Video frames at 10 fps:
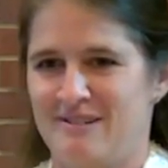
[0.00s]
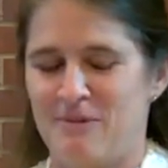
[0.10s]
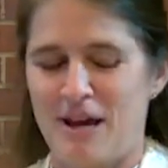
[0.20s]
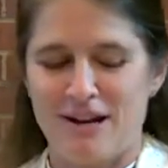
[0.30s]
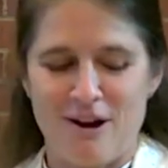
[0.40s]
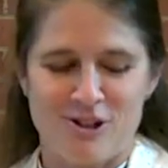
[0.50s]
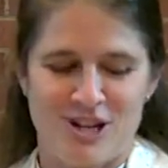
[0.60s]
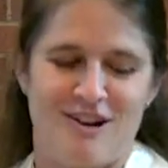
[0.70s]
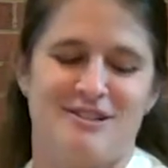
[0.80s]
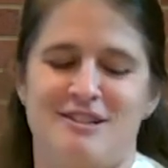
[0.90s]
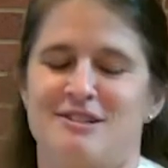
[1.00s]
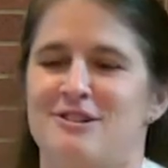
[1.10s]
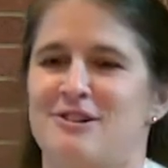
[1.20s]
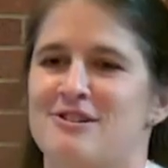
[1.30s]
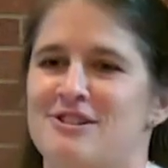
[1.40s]
Way to go, Cher
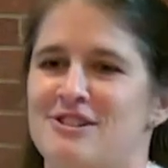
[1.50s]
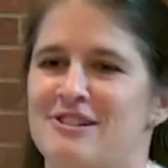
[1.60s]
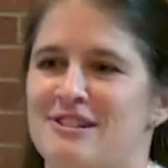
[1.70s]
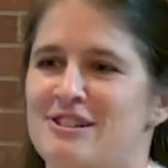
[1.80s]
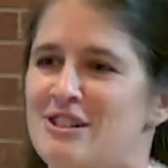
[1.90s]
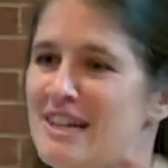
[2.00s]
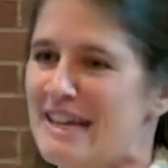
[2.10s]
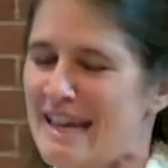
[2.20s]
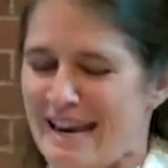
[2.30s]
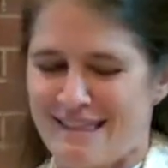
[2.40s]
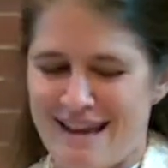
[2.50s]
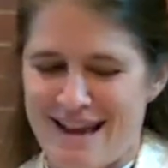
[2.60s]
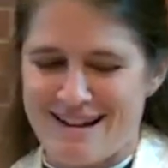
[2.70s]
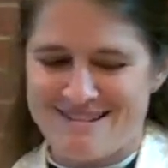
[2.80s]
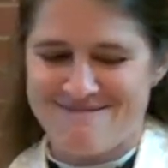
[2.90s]
sisters. Do you need
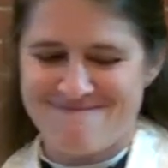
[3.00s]
anything?